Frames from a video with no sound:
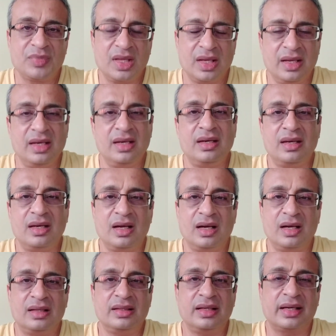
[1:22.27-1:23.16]
in
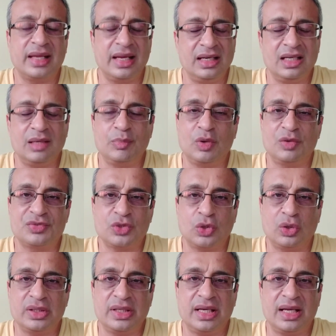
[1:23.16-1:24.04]
uh, the Kingdom of
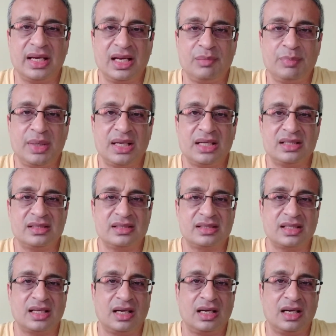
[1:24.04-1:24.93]
Saudi
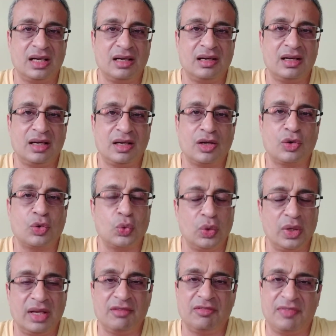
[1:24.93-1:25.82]
Arabia's uh, uh,
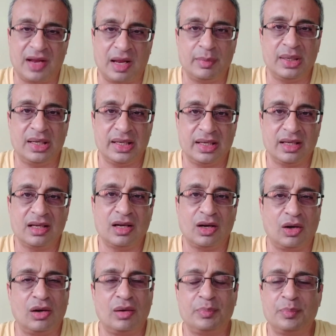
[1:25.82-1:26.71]
ruling family,
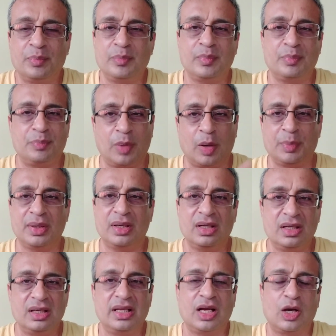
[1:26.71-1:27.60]
uh,
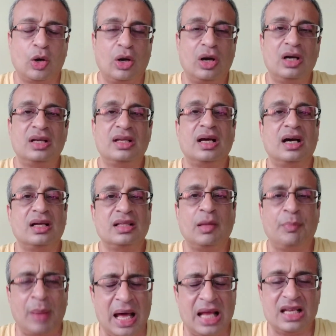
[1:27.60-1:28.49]
popularly called
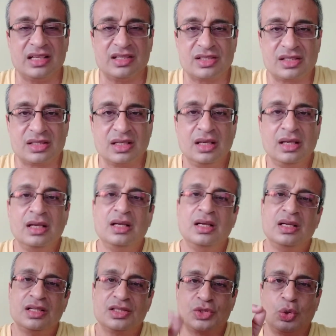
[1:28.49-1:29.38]
the palace.
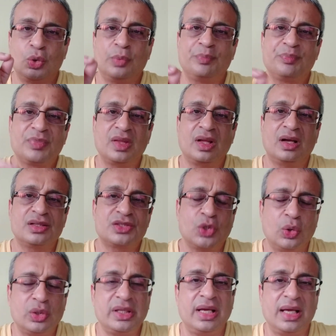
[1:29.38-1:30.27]
So uh,
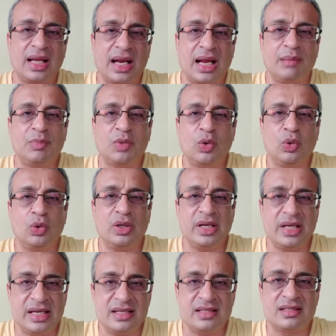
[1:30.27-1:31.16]
Saudi
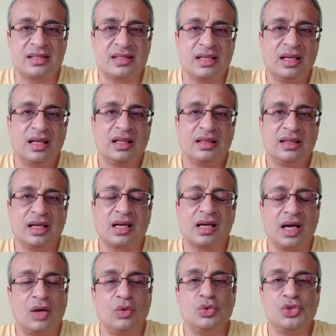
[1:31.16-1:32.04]
Aramco is the
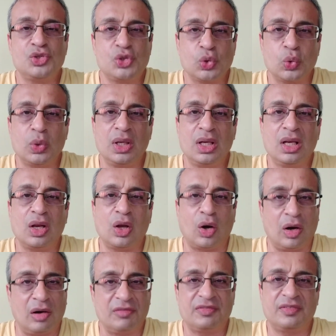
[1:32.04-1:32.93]
crown jewel
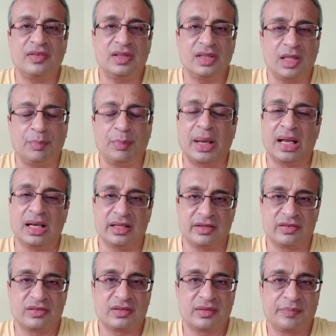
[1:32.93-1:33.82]
of the
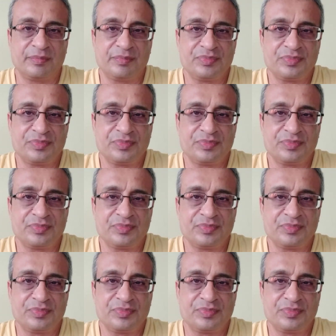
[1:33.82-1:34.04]
palace.